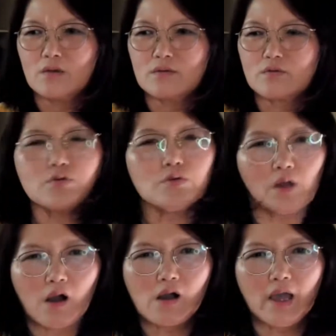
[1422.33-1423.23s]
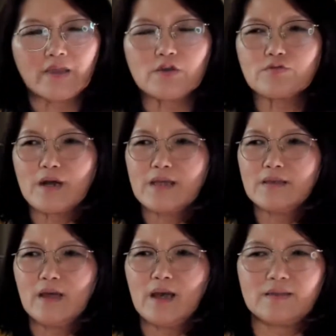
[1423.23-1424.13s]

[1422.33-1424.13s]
too long and you run